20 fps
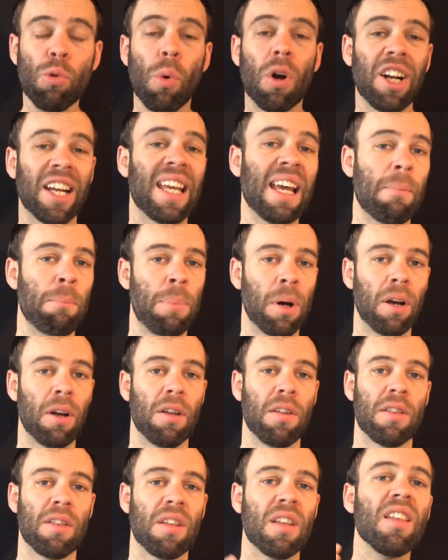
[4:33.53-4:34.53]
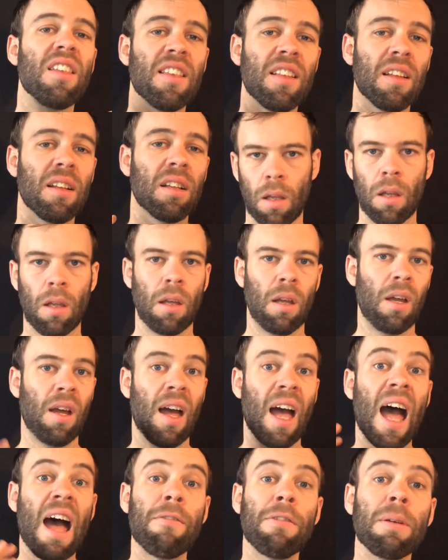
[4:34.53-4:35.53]
You want to get both.
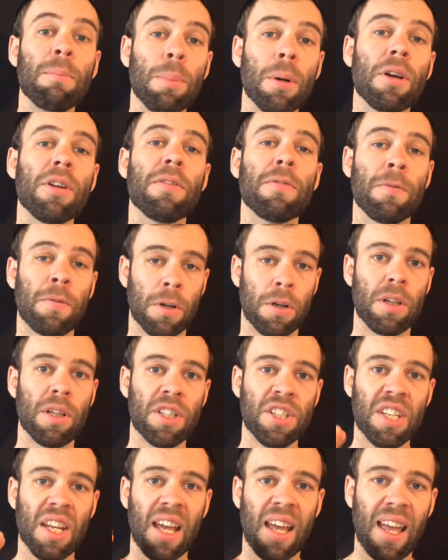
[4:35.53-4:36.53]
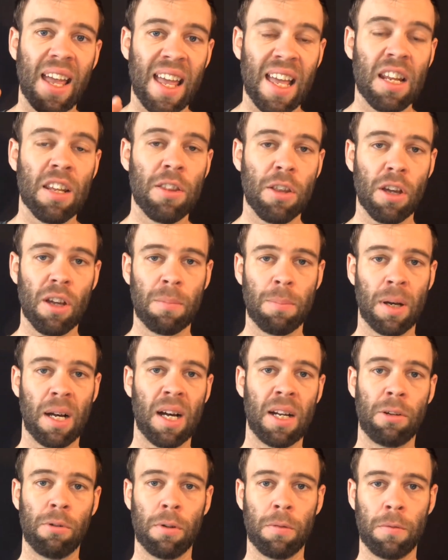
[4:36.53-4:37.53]
Having both first and third
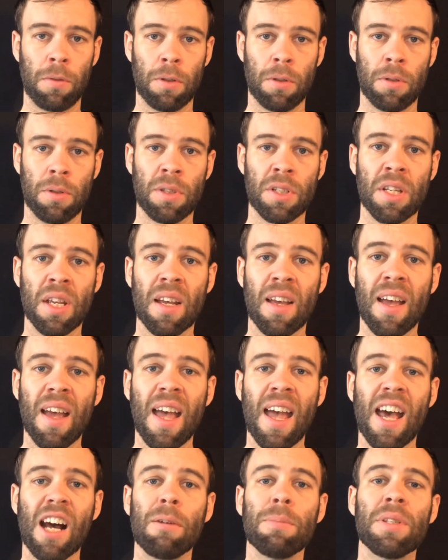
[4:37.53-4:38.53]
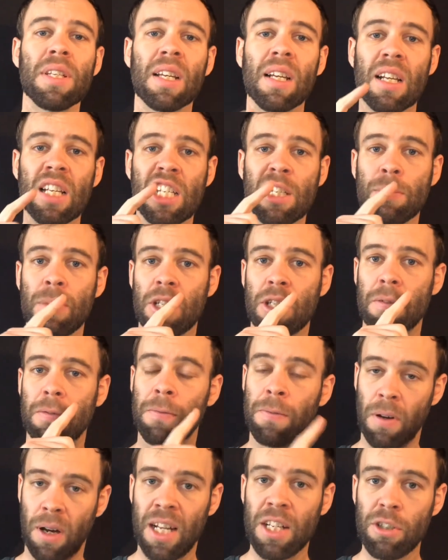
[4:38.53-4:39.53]
party reviews helps the customer
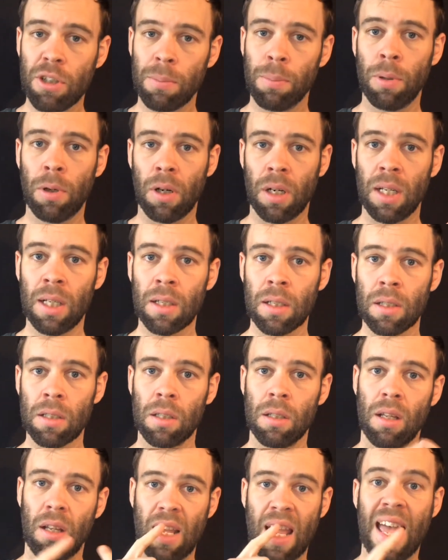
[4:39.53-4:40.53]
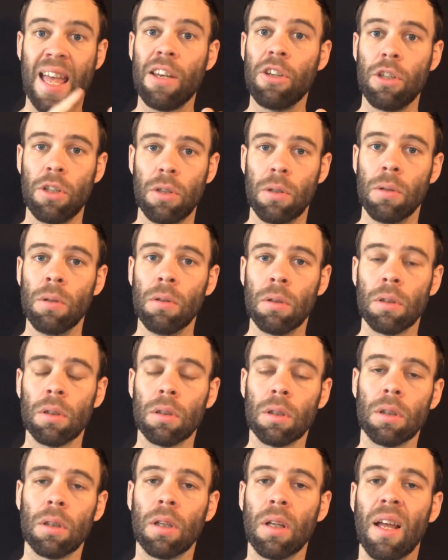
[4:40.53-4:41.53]
to find your product and you.
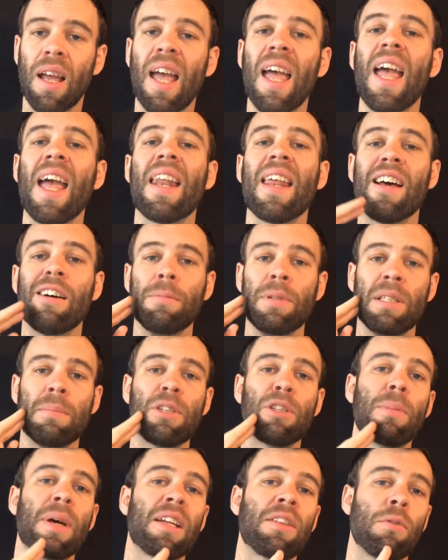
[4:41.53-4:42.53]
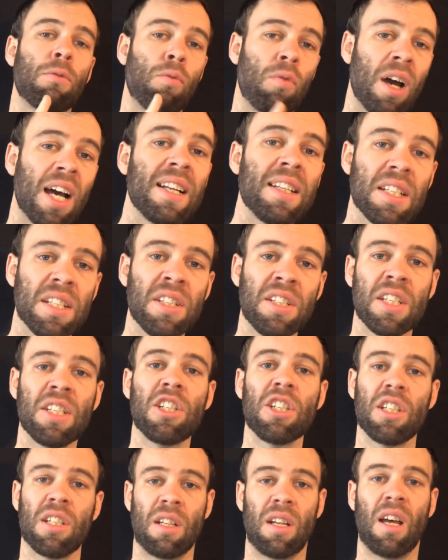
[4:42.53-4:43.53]
It helps them to make the right
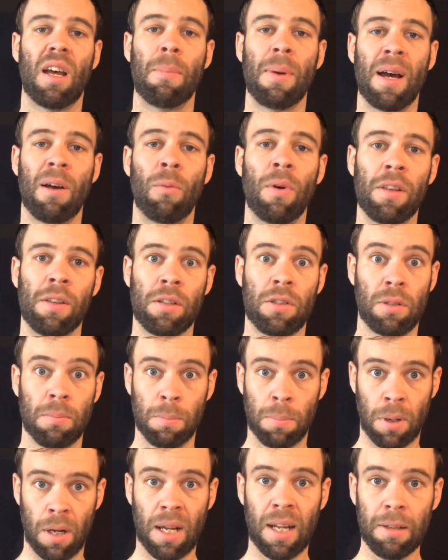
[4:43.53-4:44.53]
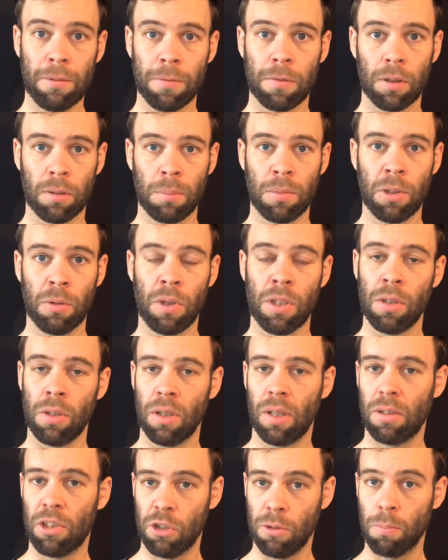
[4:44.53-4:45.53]
decision about whether to buy from you
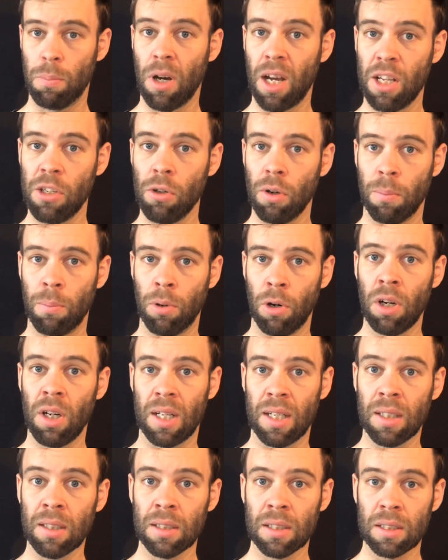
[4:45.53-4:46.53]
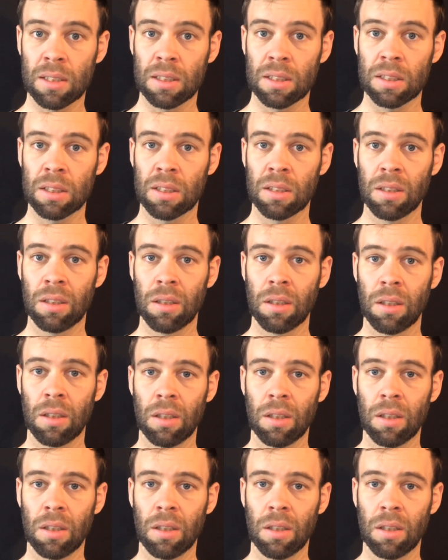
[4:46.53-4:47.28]
and to buy your products.